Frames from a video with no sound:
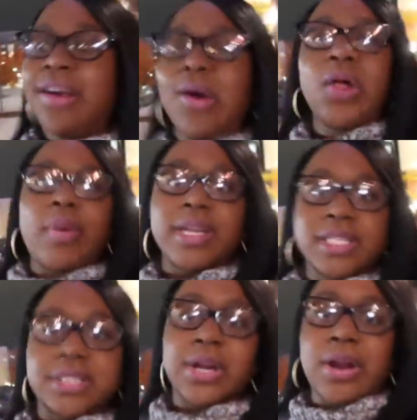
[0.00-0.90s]
on the way to
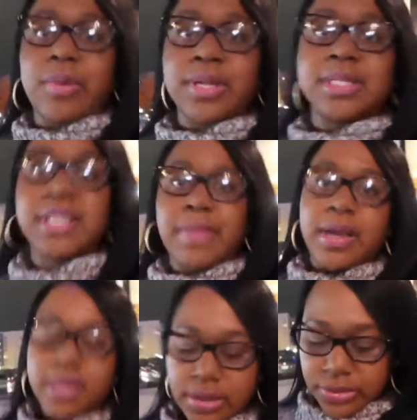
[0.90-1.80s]
Stir, I'm gonna see my
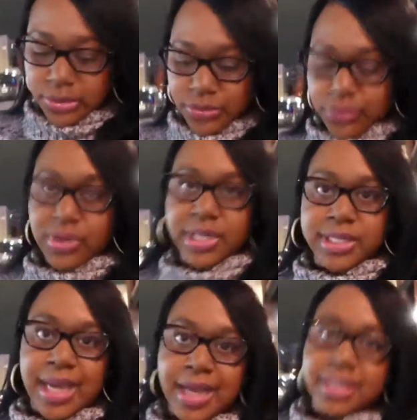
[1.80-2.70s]
good
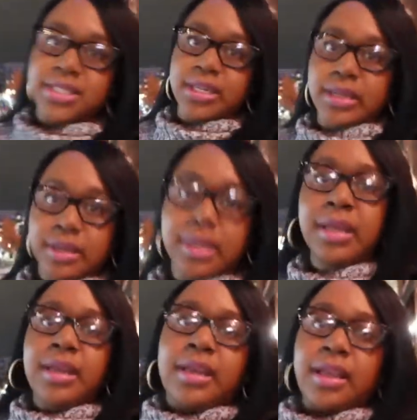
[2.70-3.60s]
girlfriend Tasha.
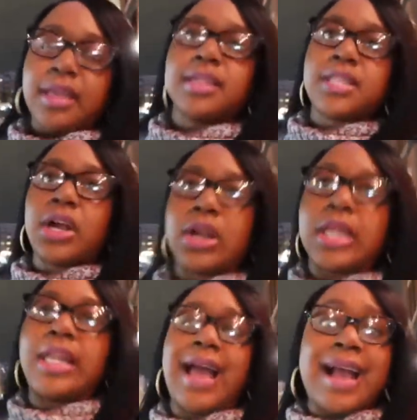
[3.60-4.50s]
It is her
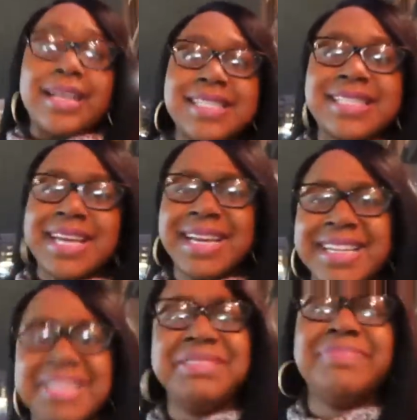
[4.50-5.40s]
last
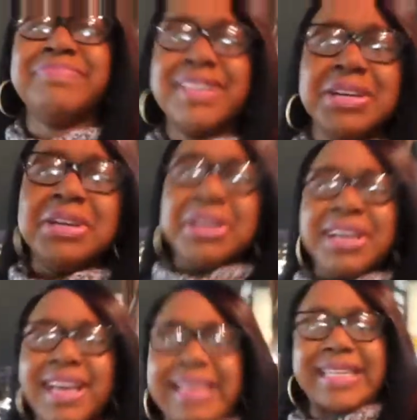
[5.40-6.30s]

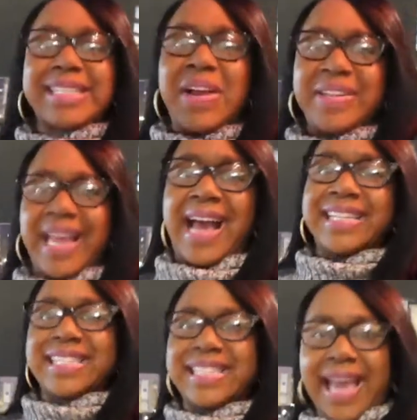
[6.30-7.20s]
it is her
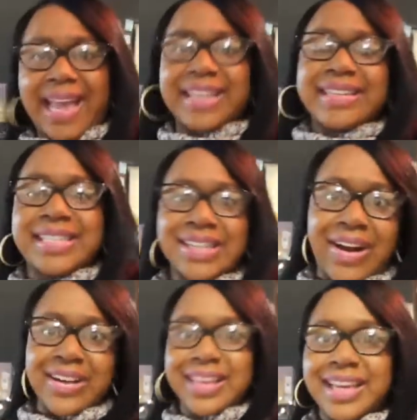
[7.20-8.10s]
last day in
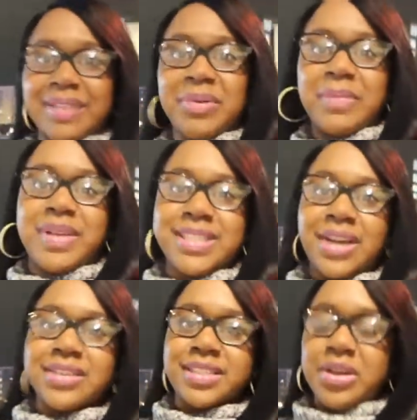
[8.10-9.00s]
Charlotte. I'm gonna miss
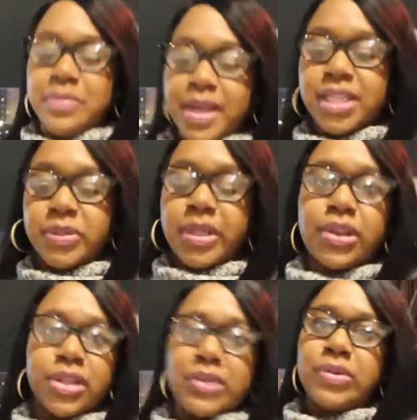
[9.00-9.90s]
her so much. We
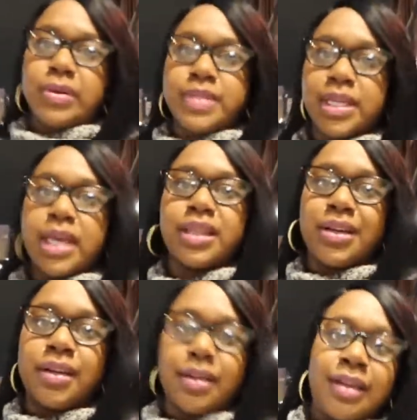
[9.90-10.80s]
literally grew up
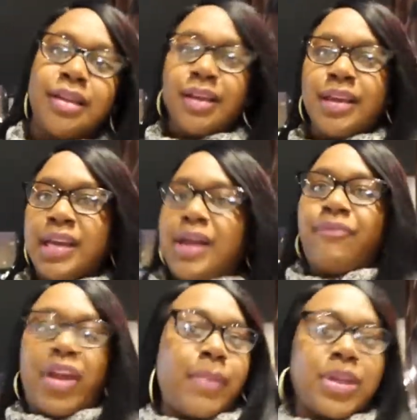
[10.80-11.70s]
together,
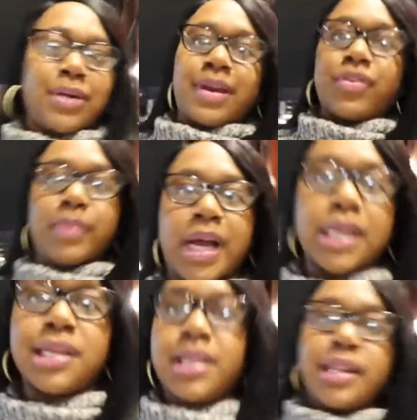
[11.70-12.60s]
family know
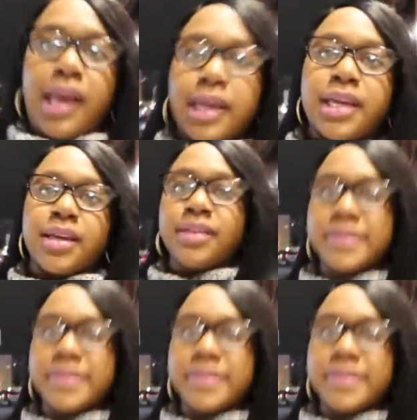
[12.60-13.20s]
everybody, like,